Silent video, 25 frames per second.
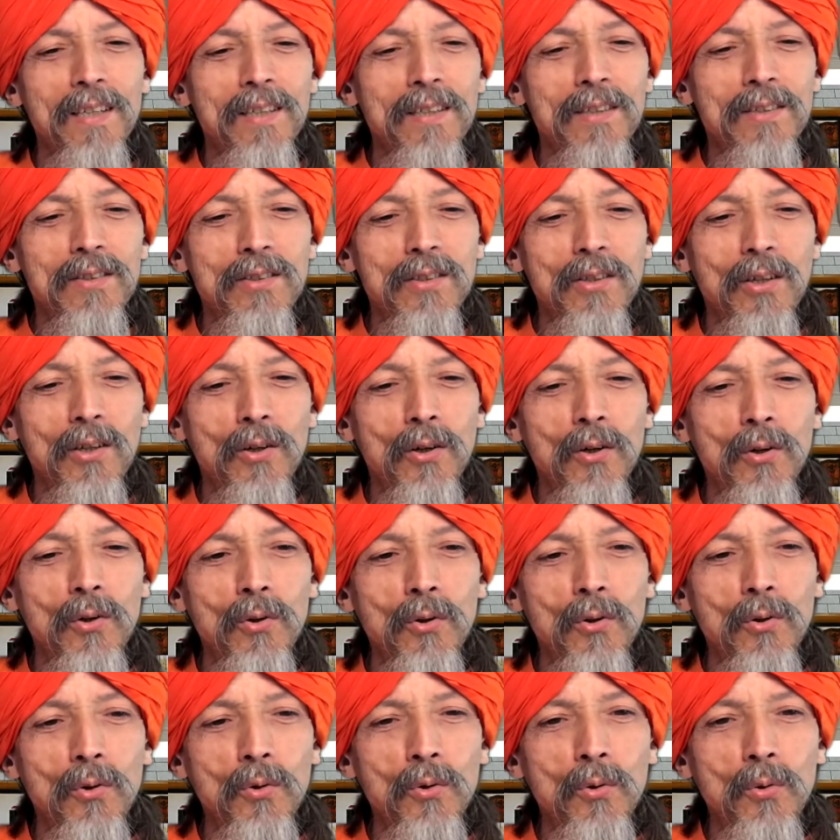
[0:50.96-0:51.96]

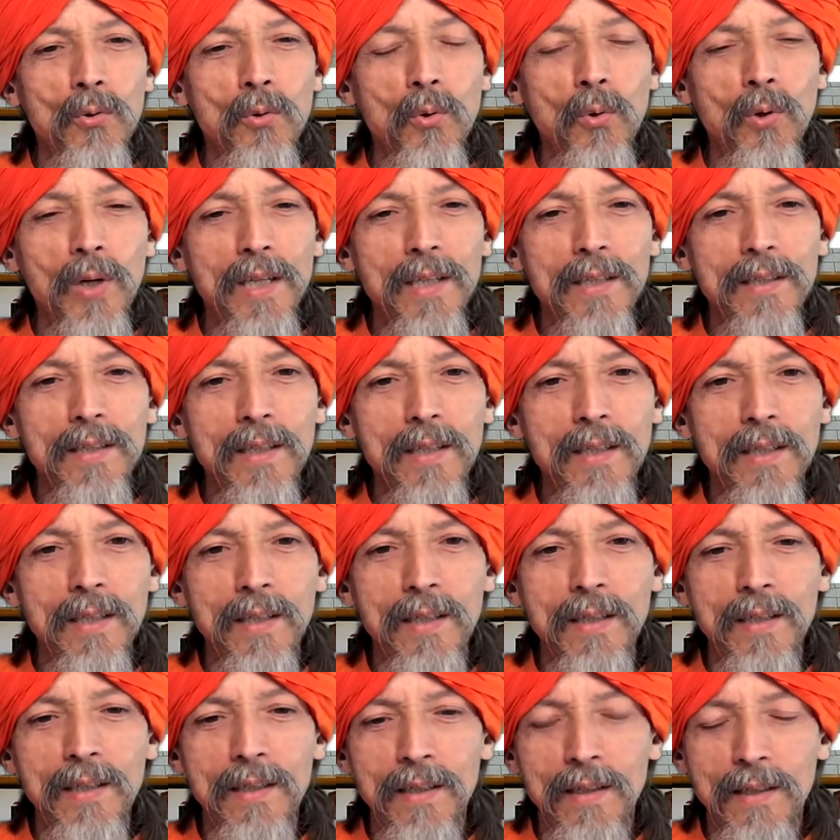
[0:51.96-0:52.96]
so when
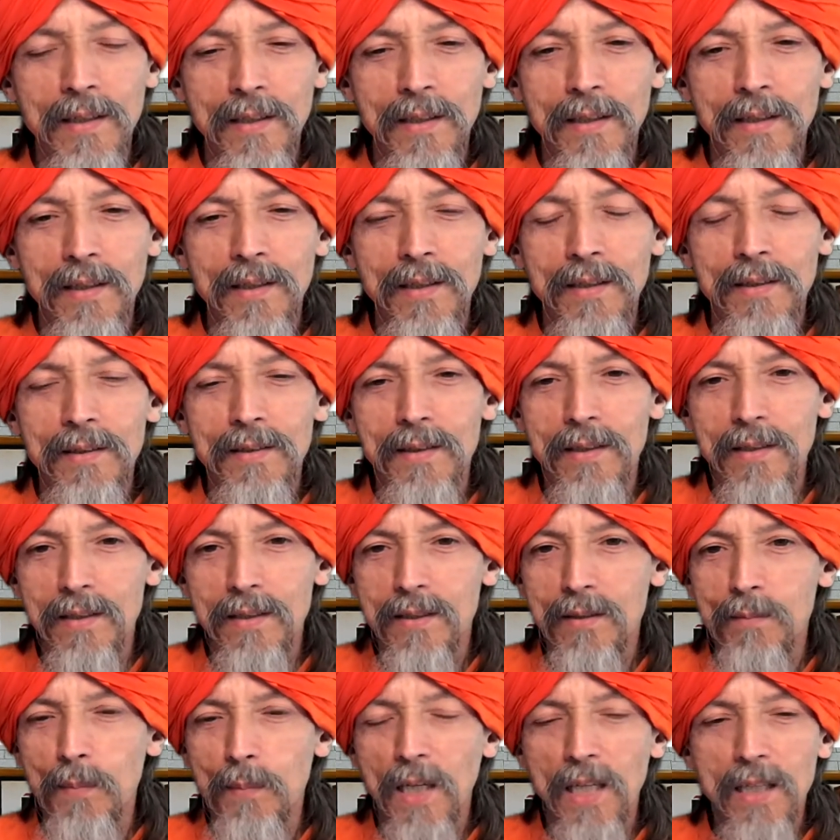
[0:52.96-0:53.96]
the
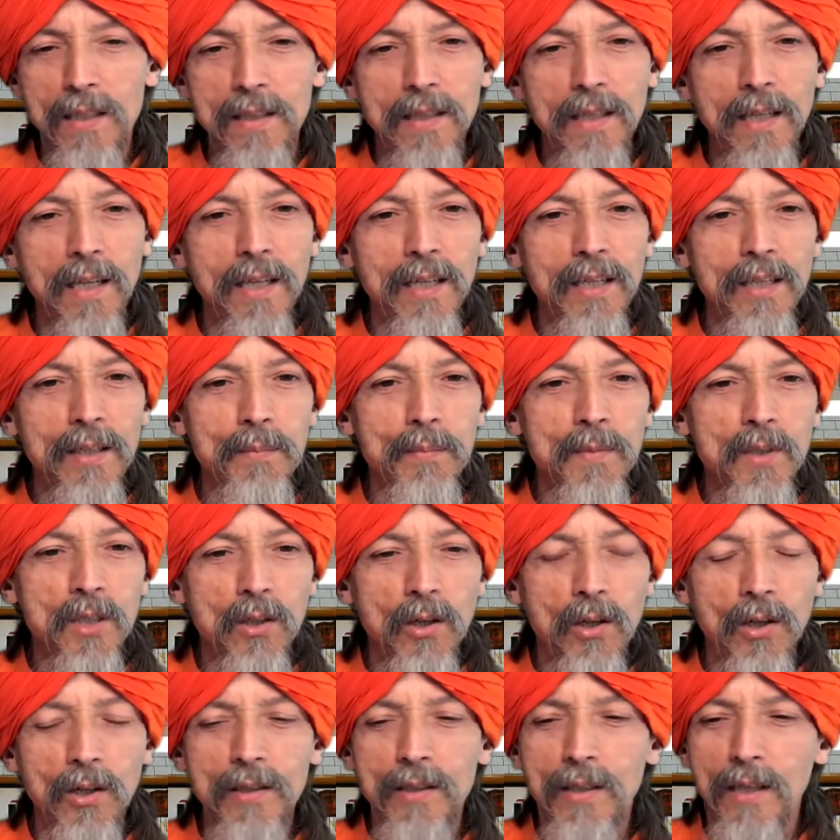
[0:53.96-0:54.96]
this man came
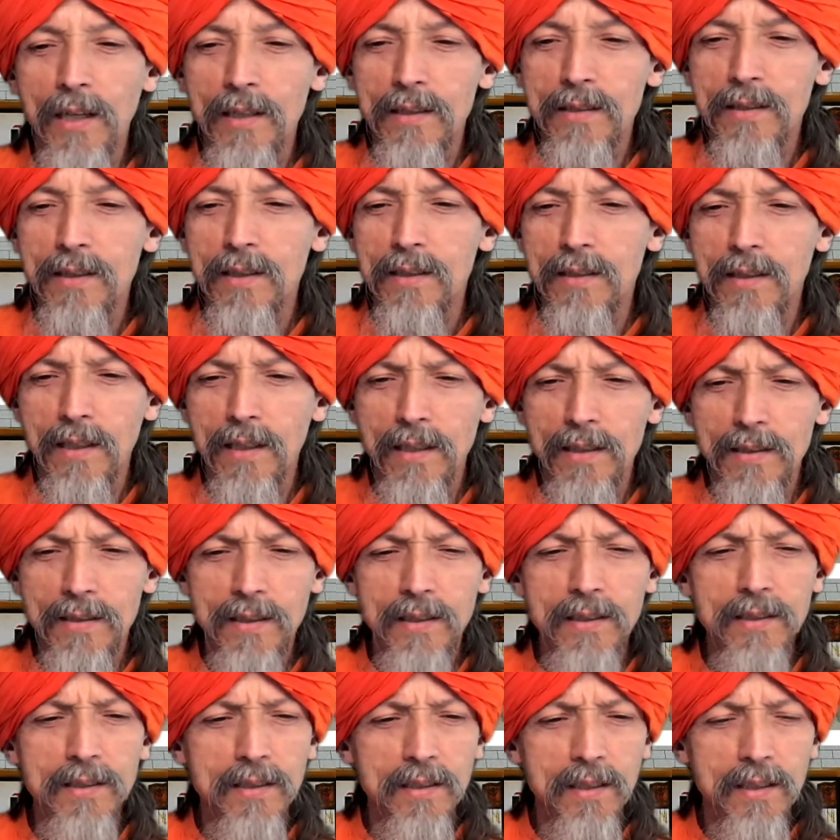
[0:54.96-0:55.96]
god asked the
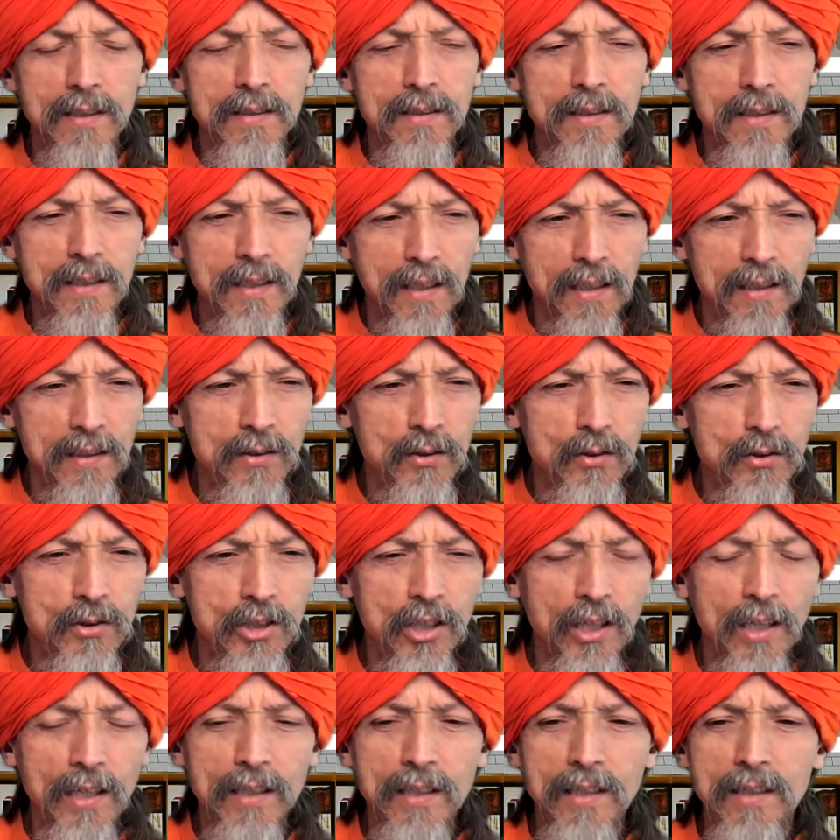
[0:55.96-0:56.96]
assistant can you
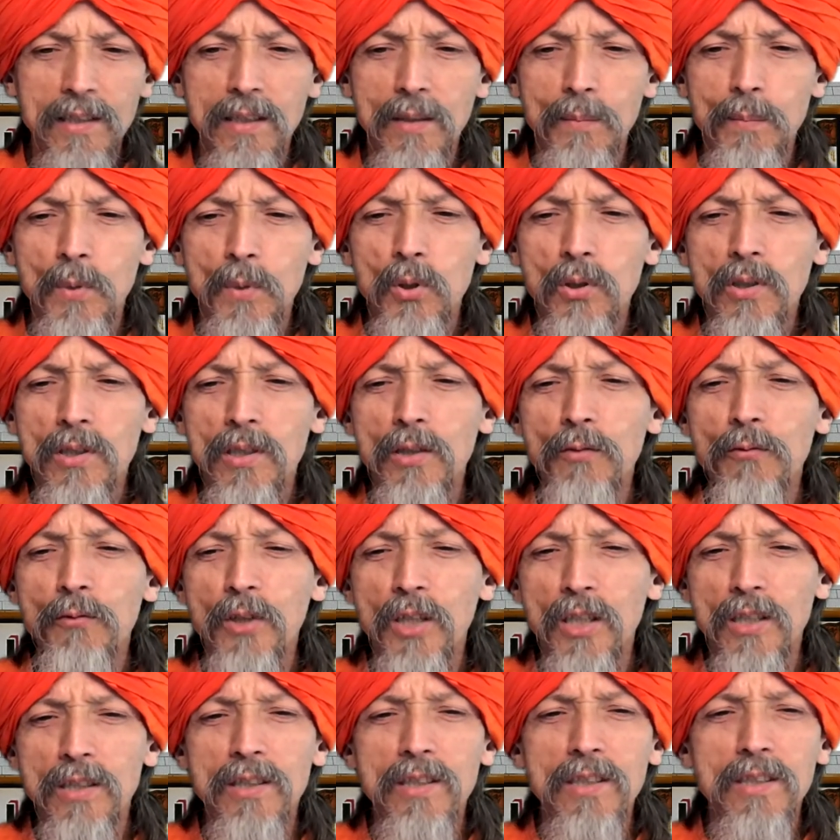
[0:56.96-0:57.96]
check in the book if
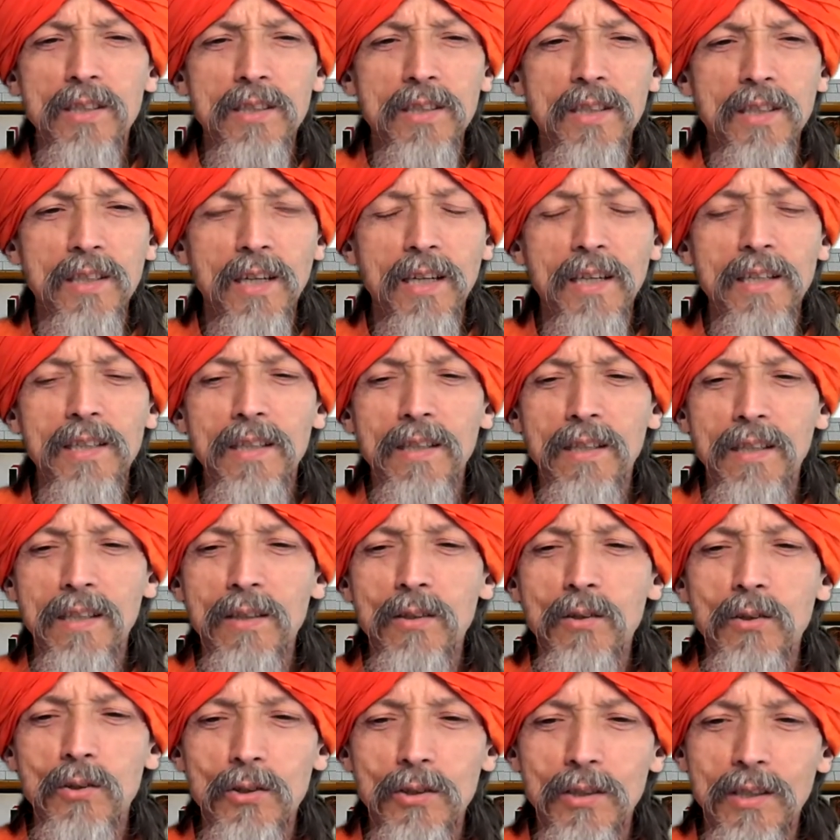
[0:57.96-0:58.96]
he did
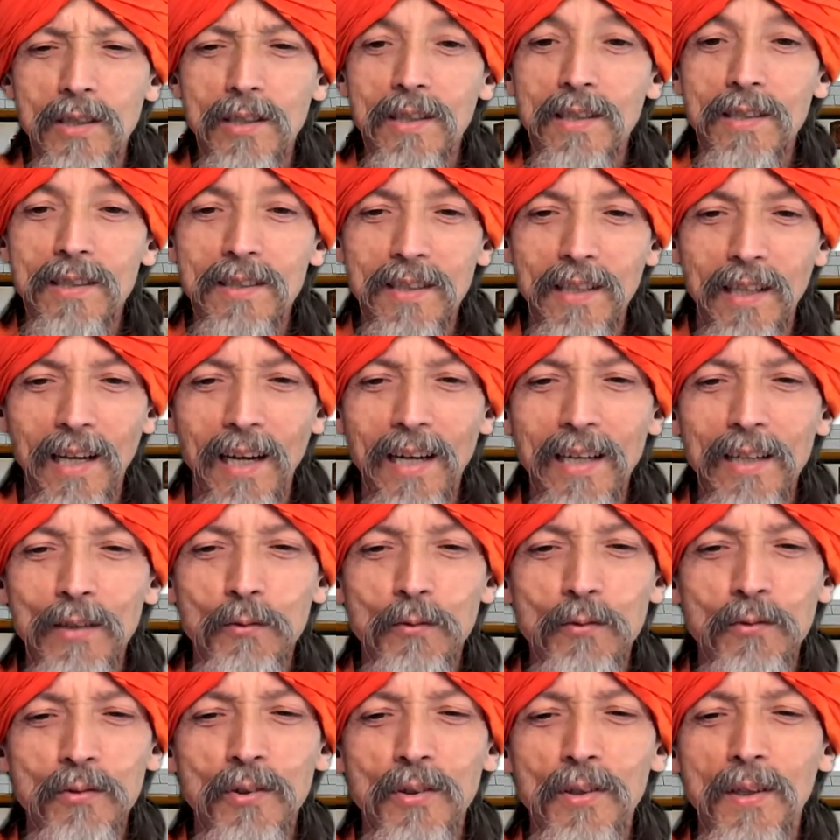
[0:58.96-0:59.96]
anything good in his
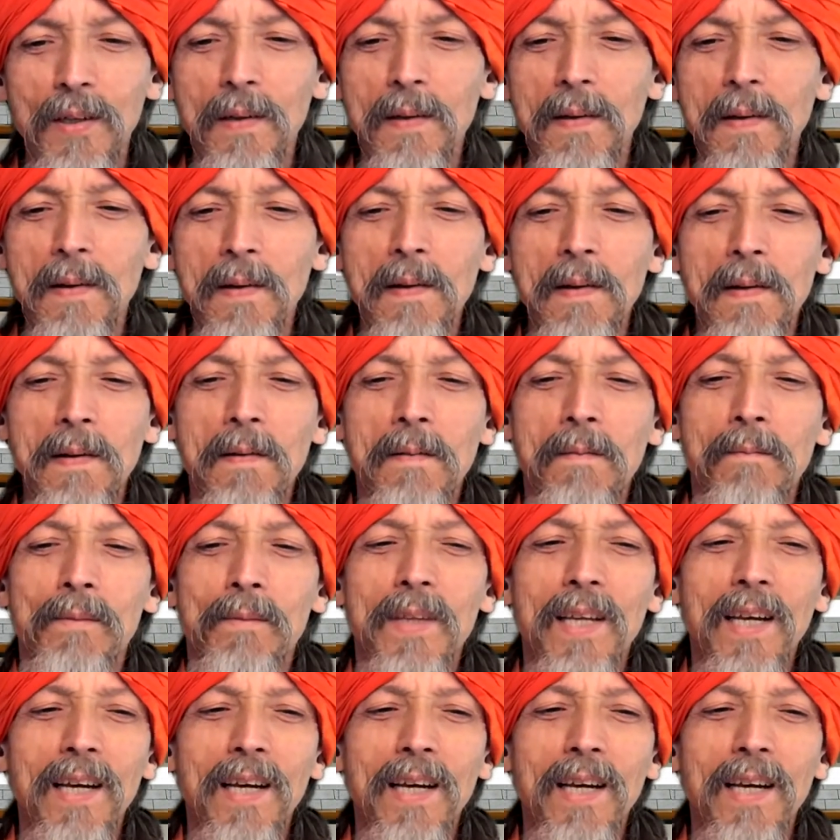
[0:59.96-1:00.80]
life the